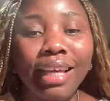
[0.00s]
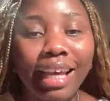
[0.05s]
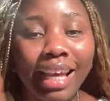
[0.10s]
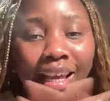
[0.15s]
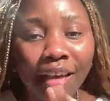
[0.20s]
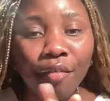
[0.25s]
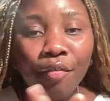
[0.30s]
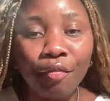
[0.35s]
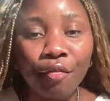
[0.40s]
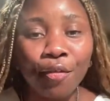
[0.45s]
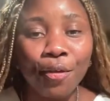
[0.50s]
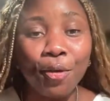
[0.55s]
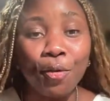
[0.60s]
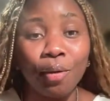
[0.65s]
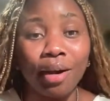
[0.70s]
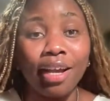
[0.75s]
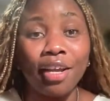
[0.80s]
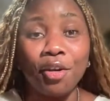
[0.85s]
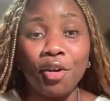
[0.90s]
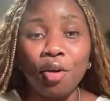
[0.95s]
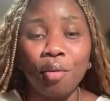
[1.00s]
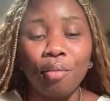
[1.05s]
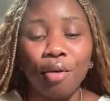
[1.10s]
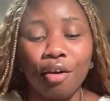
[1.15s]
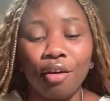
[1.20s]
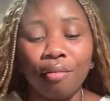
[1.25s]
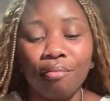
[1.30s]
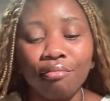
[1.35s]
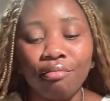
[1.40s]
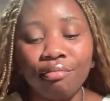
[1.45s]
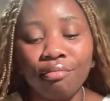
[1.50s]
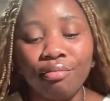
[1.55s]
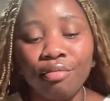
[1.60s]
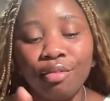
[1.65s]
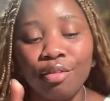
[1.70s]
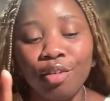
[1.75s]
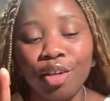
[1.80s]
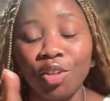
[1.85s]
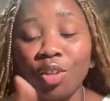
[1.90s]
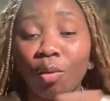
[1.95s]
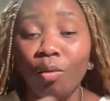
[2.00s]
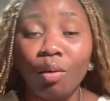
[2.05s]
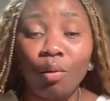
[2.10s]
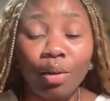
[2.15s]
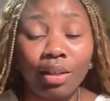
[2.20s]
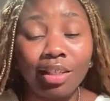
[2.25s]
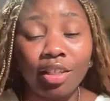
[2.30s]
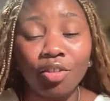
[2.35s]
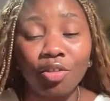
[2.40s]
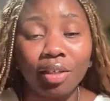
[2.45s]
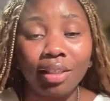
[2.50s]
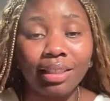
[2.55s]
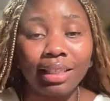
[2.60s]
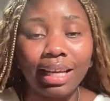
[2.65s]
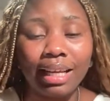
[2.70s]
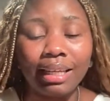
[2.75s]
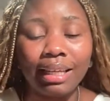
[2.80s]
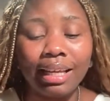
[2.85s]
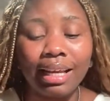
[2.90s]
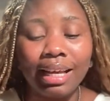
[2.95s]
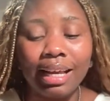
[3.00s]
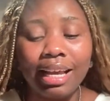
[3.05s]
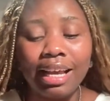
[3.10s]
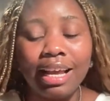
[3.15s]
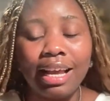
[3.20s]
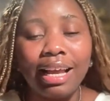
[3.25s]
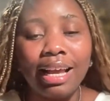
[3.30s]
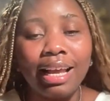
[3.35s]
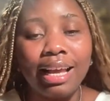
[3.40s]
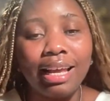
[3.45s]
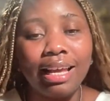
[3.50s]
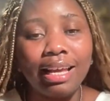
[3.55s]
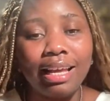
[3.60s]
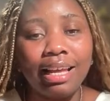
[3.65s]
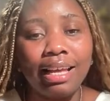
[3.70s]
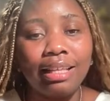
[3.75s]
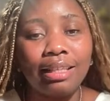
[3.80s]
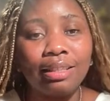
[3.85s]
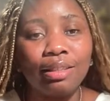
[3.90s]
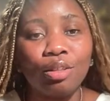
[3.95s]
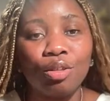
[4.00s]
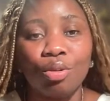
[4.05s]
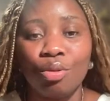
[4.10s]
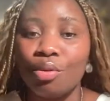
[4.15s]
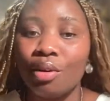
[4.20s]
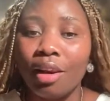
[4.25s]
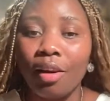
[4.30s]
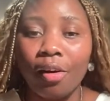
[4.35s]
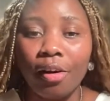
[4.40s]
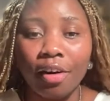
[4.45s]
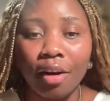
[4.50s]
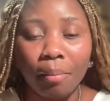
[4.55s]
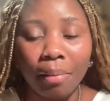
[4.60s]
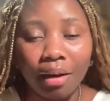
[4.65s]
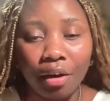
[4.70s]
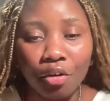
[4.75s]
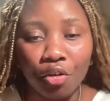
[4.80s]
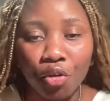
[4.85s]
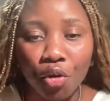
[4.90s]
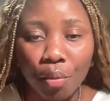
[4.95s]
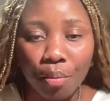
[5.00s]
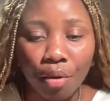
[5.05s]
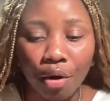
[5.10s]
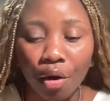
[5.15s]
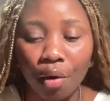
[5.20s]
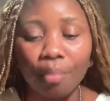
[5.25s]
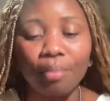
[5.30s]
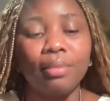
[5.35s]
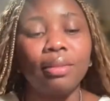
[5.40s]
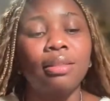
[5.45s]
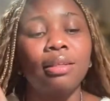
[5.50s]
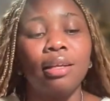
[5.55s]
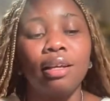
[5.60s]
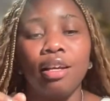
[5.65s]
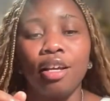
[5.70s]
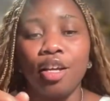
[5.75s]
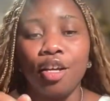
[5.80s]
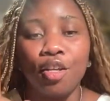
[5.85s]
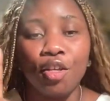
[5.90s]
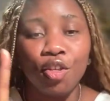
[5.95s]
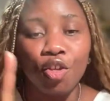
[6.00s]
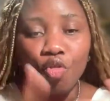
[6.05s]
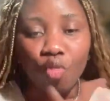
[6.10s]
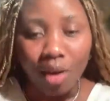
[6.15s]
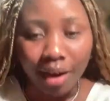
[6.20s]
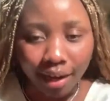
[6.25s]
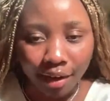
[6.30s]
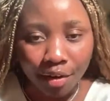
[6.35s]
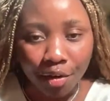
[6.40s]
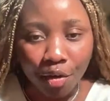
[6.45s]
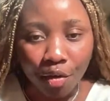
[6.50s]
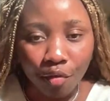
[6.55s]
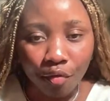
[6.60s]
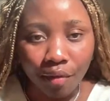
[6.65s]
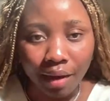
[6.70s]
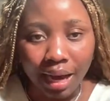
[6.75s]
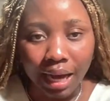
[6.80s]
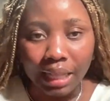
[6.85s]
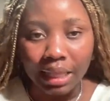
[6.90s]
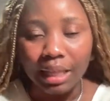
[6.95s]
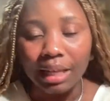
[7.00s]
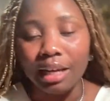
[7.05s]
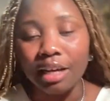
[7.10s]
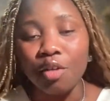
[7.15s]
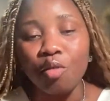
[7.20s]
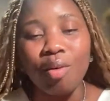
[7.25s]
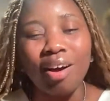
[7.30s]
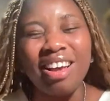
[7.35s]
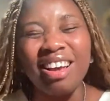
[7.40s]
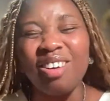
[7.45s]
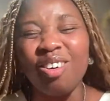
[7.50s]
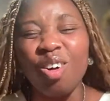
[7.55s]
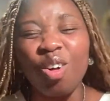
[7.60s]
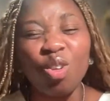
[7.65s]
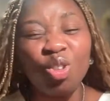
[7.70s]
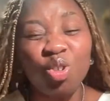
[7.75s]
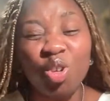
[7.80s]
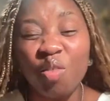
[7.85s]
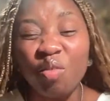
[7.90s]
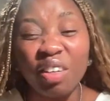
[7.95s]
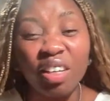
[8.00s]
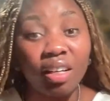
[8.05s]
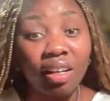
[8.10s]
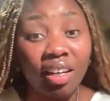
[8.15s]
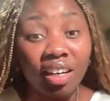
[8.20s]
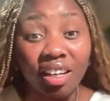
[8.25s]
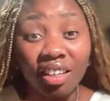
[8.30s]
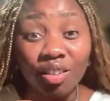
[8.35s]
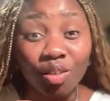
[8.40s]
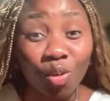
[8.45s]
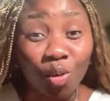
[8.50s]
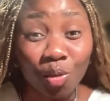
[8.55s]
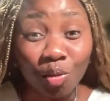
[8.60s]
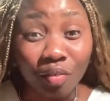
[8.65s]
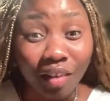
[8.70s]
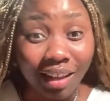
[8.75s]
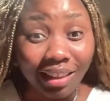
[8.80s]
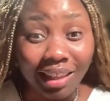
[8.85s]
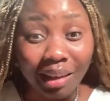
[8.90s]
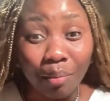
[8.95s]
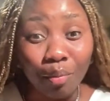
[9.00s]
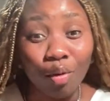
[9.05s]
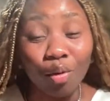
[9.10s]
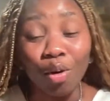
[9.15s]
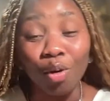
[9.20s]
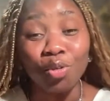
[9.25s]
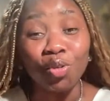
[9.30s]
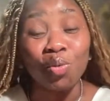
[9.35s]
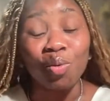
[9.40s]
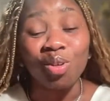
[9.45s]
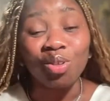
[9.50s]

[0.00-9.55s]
if you are a new mom, you're someone who is interested to learn about new moms, you are a new father, you are also even an old father, but also